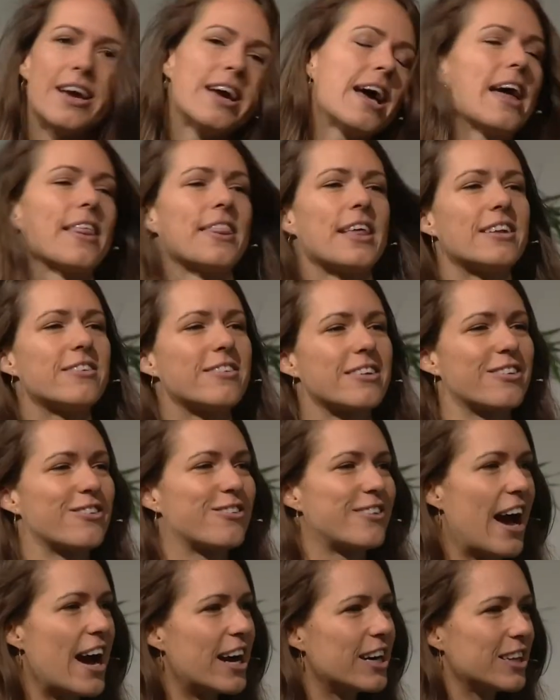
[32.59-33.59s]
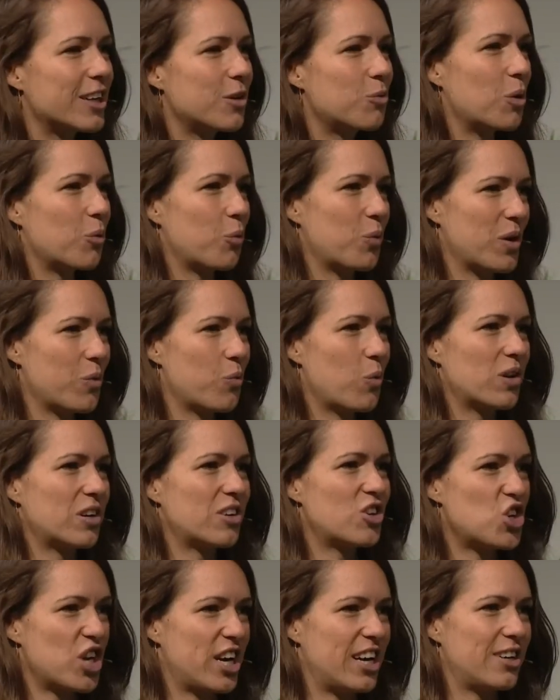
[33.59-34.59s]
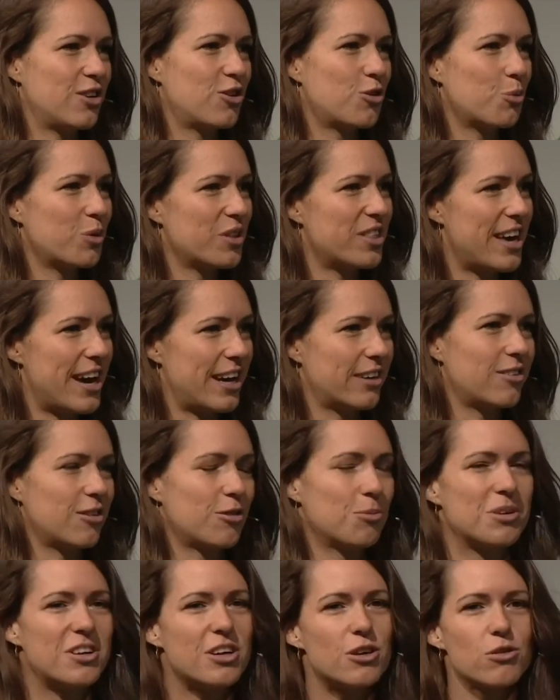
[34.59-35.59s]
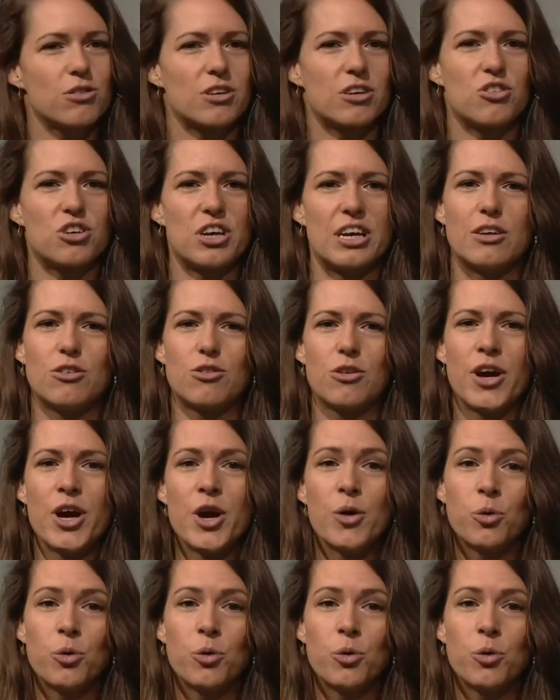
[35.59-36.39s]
And that's exactly what we want to change with the excess materials exchange.